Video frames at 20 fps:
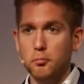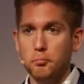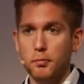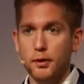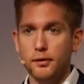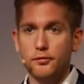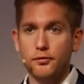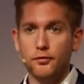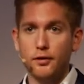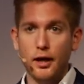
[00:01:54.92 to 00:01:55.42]

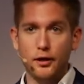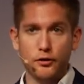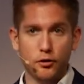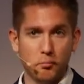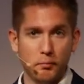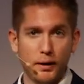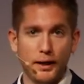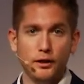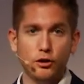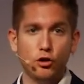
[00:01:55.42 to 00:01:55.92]
But the
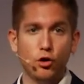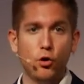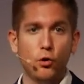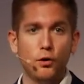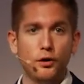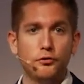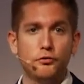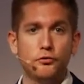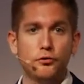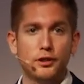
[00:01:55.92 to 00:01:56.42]
main goal
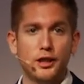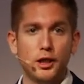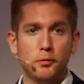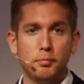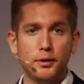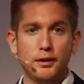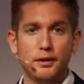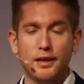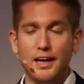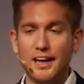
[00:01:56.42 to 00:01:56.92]
is to
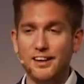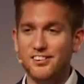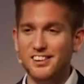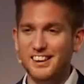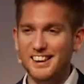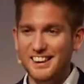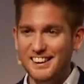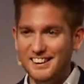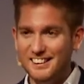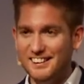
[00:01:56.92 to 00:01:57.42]
keep it as
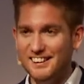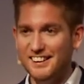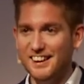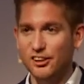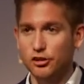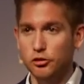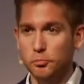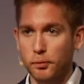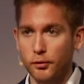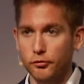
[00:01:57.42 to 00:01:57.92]
easy
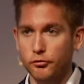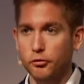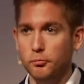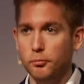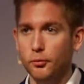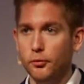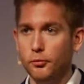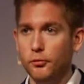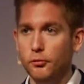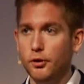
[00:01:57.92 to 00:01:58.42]
as
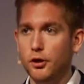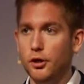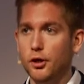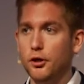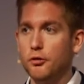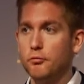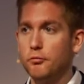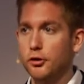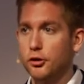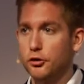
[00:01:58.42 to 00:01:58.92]
possible
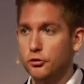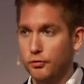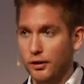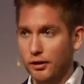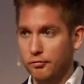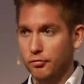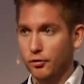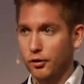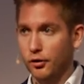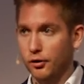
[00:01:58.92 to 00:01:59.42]
for the
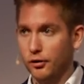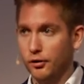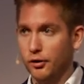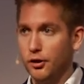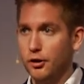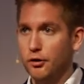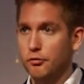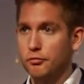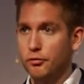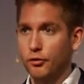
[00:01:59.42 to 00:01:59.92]
traveler,
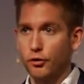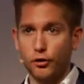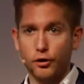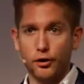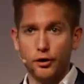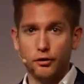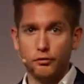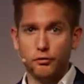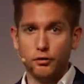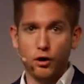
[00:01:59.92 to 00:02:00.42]

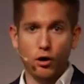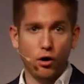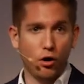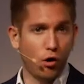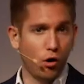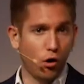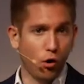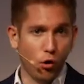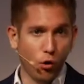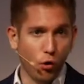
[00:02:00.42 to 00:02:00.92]
for
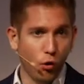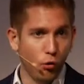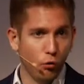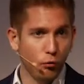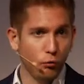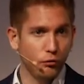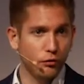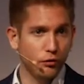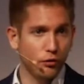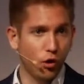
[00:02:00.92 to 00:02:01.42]

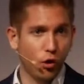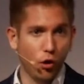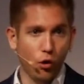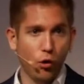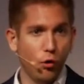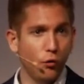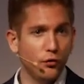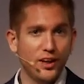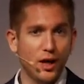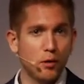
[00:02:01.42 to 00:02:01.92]
all
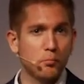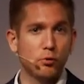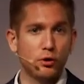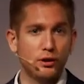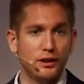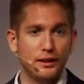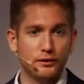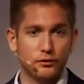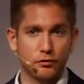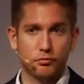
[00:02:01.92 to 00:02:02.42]
the
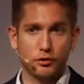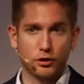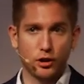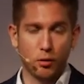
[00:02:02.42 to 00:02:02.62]
employees of the